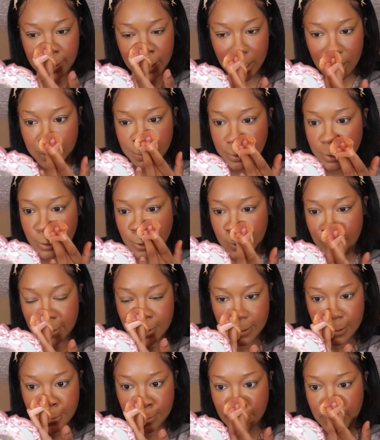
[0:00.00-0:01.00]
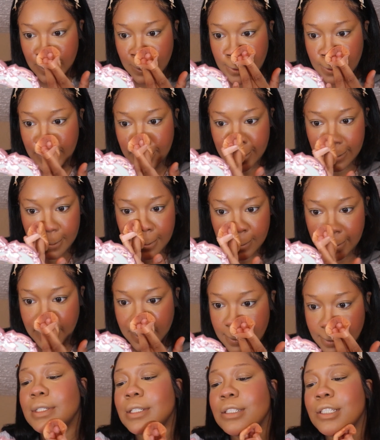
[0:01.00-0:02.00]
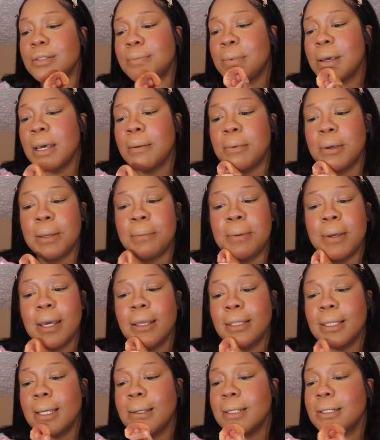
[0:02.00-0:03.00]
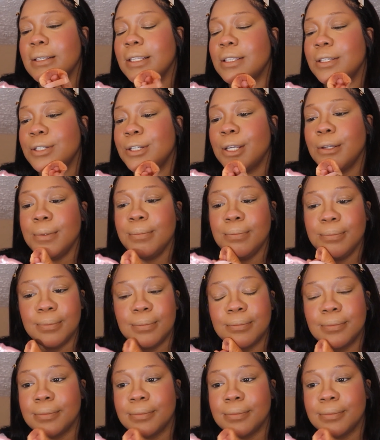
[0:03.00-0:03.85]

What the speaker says: Tip of the nose as well. And just pat, pat, pat that into the chin.